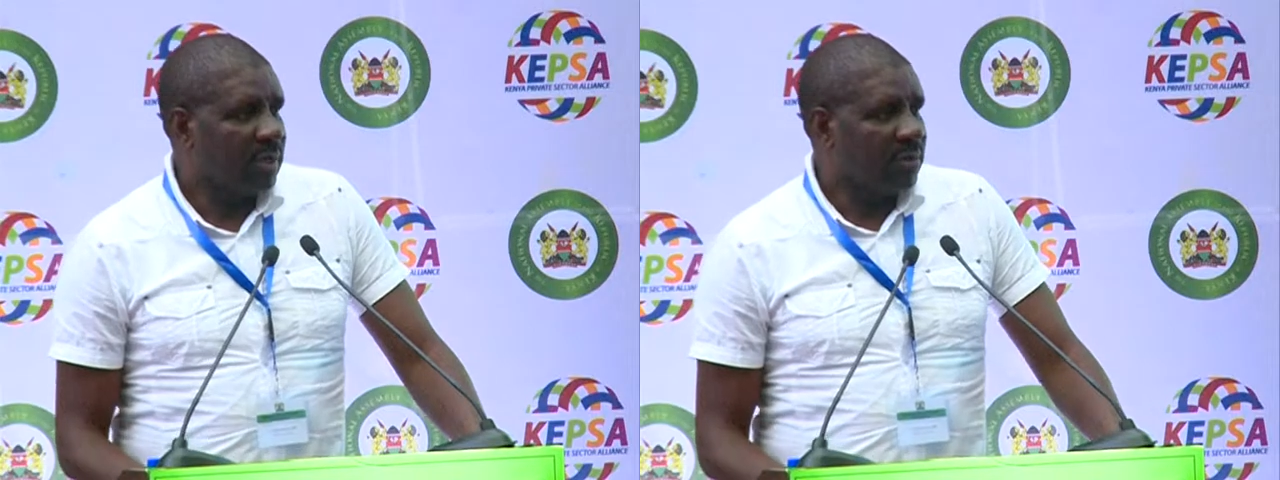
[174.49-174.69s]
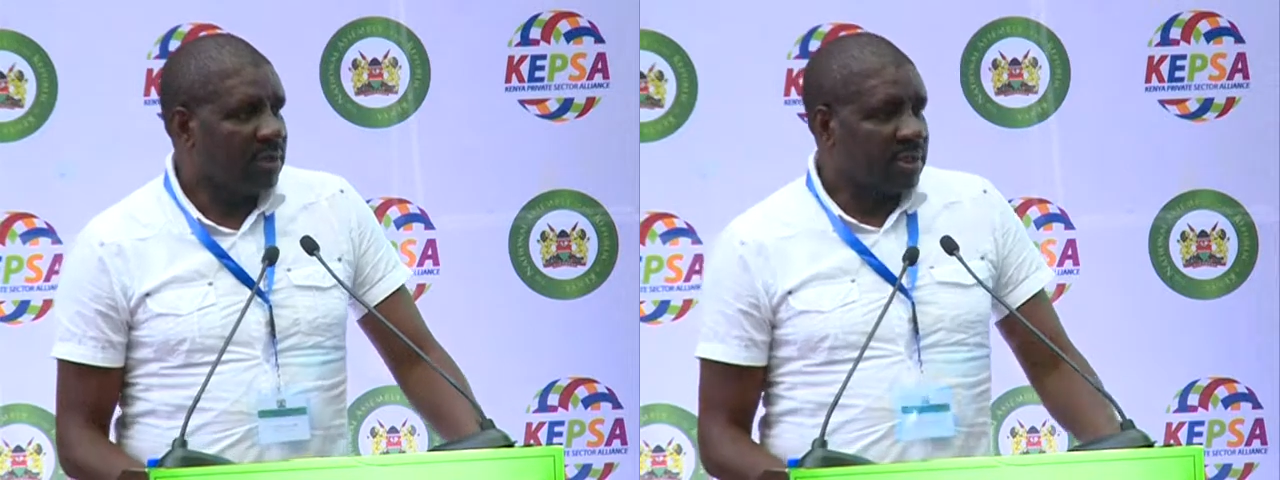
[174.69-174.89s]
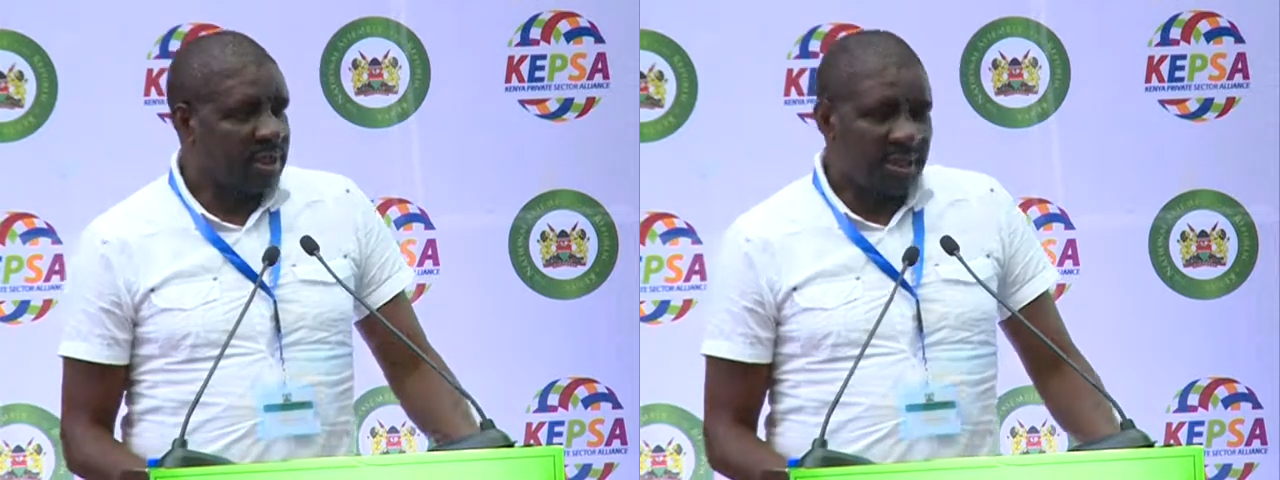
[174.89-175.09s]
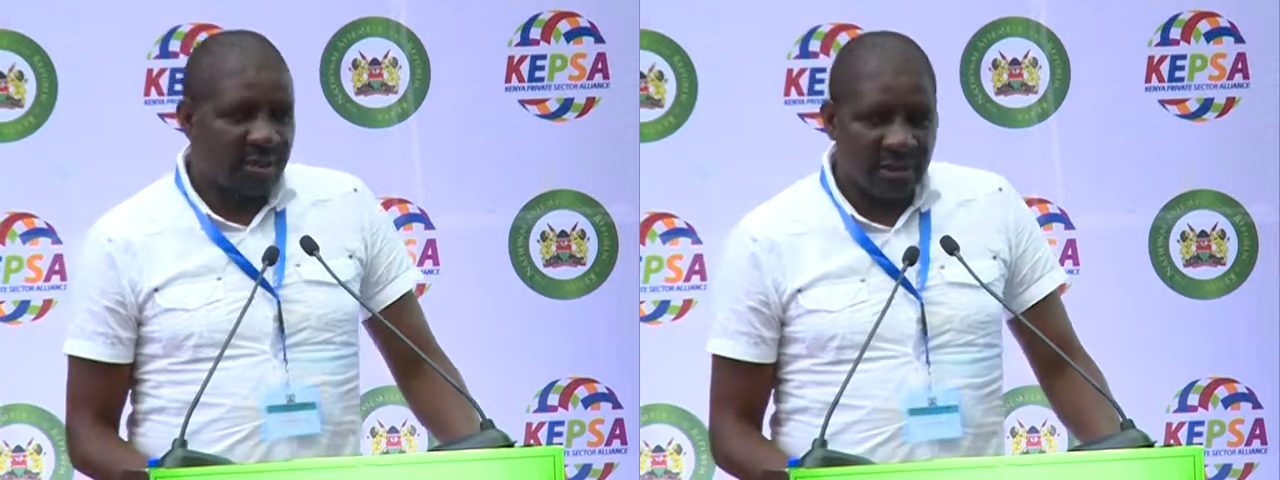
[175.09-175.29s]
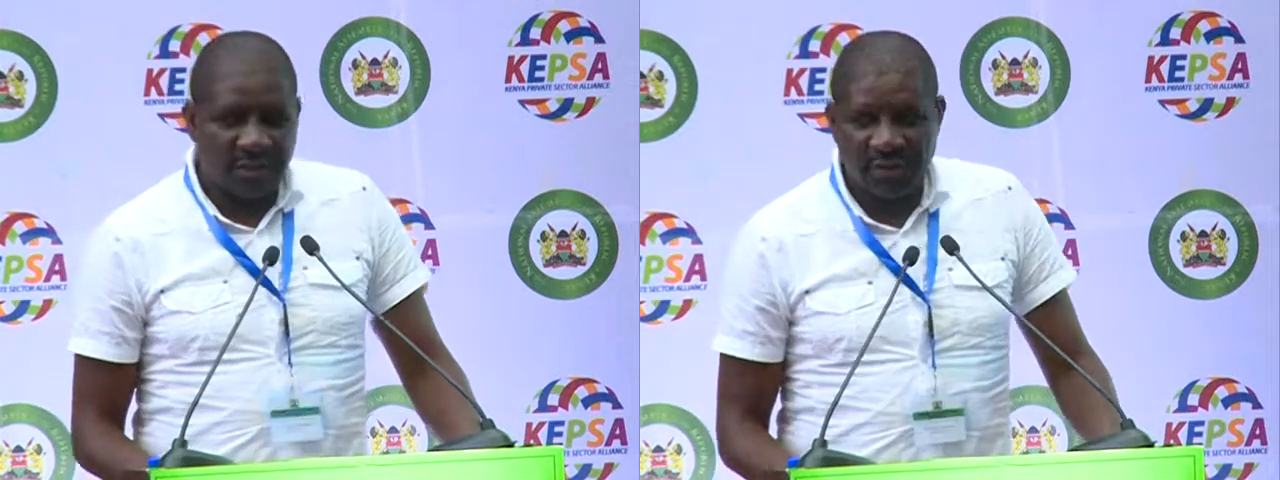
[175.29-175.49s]
want to say
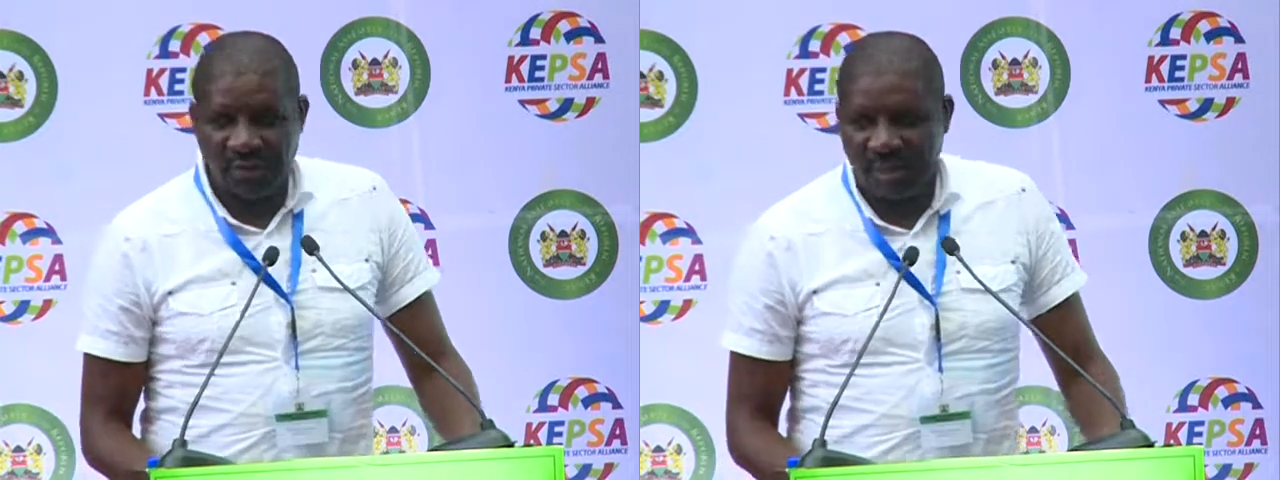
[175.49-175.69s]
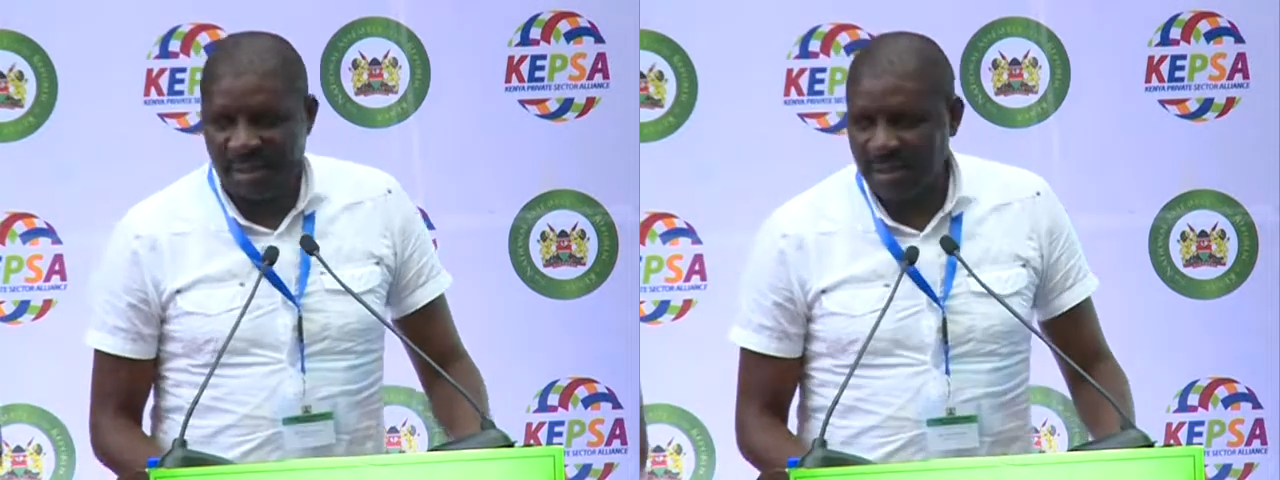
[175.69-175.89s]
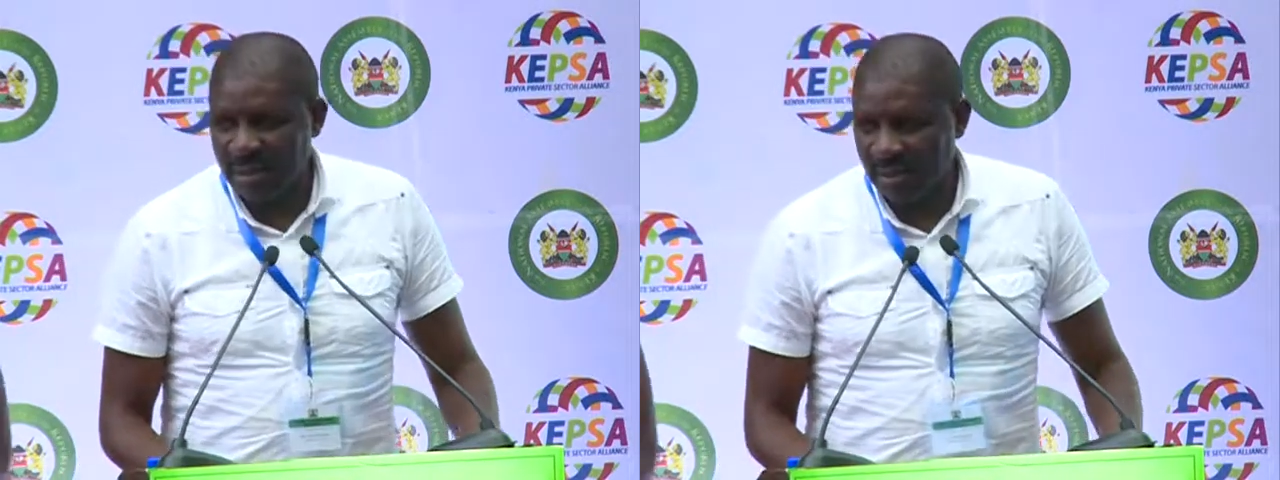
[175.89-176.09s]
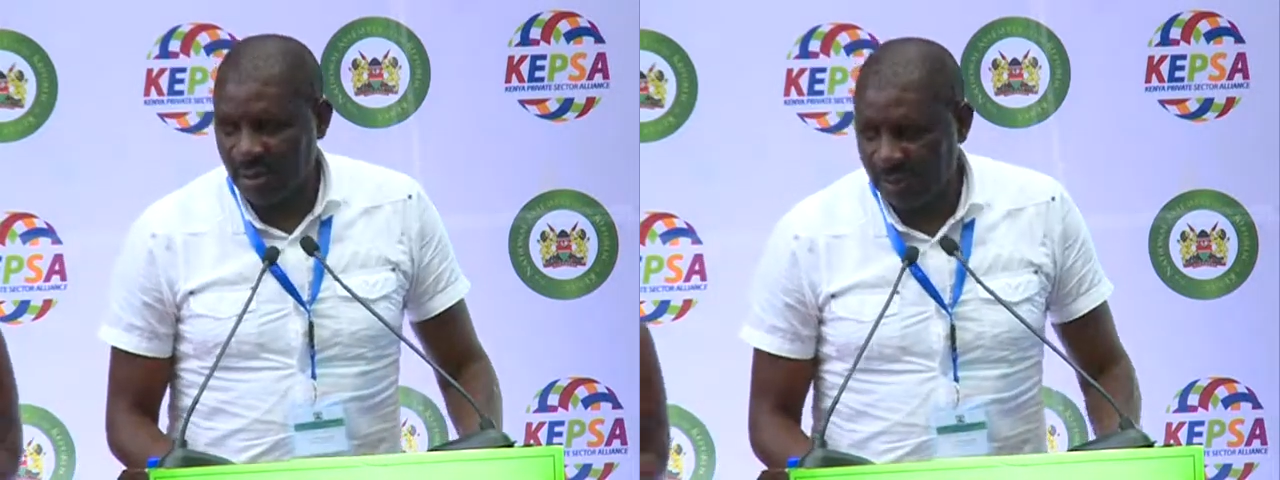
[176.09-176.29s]
thank you very much and God